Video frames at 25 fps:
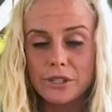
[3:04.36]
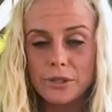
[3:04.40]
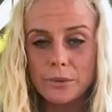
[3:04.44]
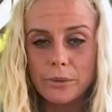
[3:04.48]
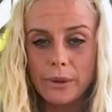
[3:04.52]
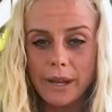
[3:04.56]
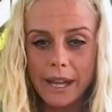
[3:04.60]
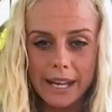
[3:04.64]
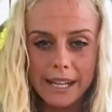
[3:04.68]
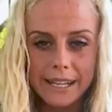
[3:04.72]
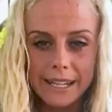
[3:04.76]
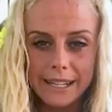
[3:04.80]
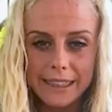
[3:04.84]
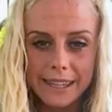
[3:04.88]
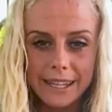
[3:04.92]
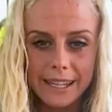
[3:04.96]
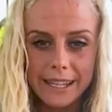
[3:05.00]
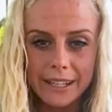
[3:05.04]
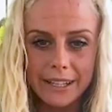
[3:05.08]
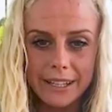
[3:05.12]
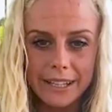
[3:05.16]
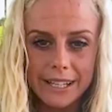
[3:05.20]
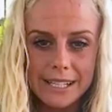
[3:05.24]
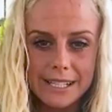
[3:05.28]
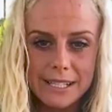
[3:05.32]
do
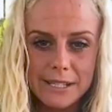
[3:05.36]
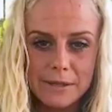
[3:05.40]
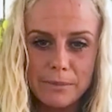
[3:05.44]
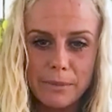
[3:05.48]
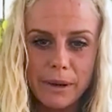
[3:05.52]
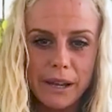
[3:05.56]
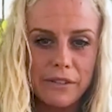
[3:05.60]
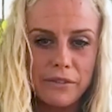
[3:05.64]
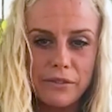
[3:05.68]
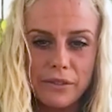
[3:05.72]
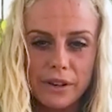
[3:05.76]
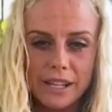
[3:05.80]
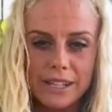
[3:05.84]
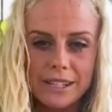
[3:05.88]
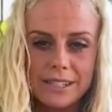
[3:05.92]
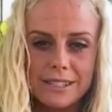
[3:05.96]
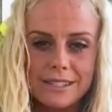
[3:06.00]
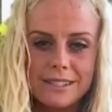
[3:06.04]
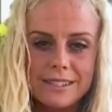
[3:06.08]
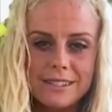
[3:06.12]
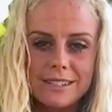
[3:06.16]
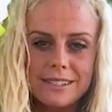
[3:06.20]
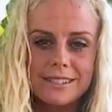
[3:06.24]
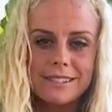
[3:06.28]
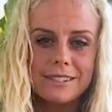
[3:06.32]
anything unless my
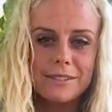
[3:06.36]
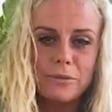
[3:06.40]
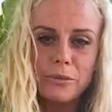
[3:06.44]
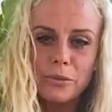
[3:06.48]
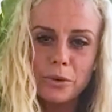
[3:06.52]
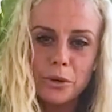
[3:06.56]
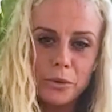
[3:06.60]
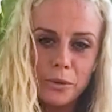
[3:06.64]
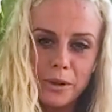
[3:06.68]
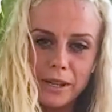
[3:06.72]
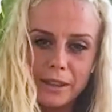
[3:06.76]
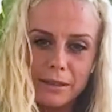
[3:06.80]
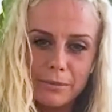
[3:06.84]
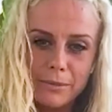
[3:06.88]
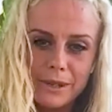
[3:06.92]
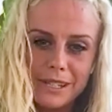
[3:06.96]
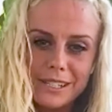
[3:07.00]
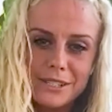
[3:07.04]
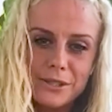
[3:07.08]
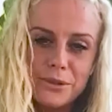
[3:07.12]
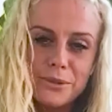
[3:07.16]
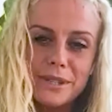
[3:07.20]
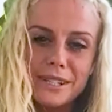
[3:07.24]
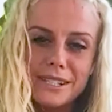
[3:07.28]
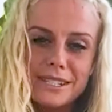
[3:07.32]
friends were with me
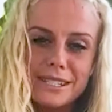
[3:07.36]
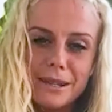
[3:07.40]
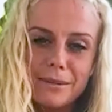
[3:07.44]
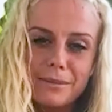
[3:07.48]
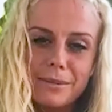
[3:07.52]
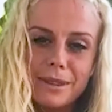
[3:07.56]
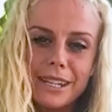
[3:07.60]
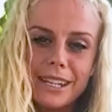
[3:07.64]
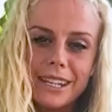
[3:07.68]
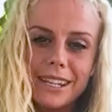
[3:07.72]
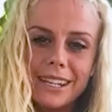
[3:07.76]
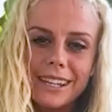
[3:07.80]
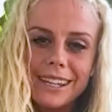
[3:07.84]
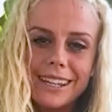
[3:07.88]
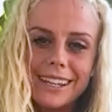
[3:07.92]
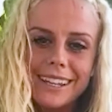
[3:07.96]
doing something.